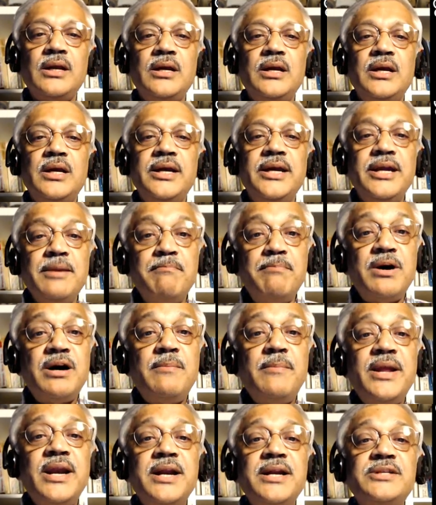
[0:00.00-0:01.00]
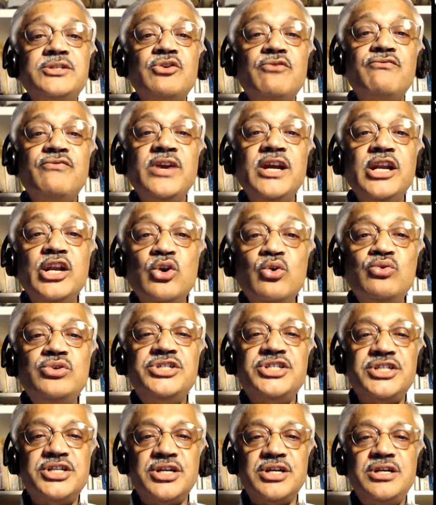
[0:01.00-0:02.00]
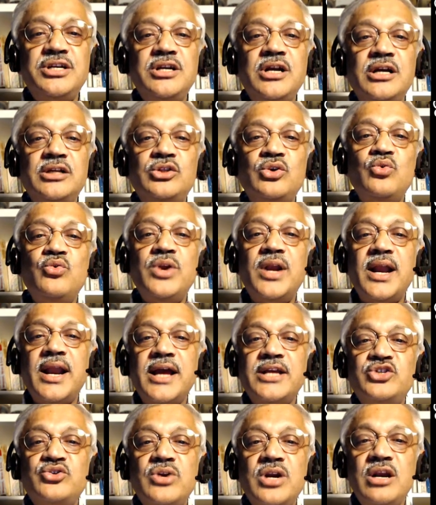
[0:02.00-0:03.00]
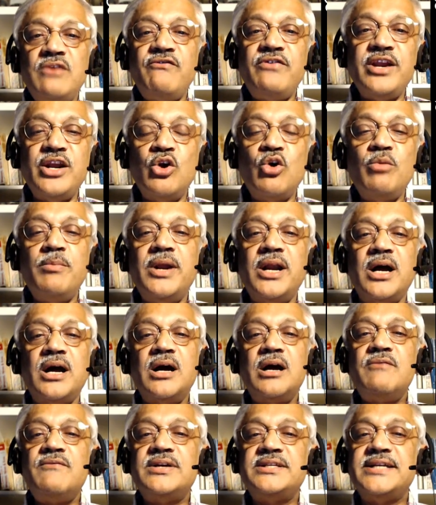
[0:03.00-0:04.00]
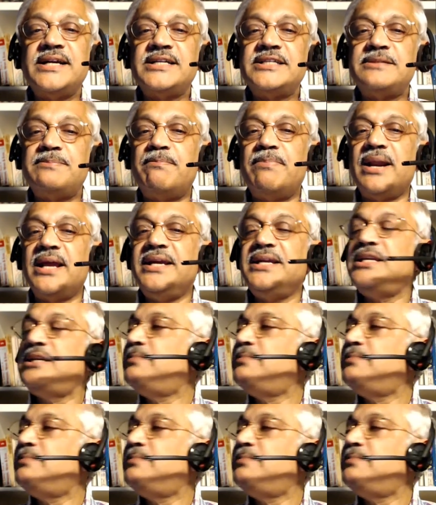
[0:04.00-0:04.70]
Impermanence of illusion through natural phenomena was explained by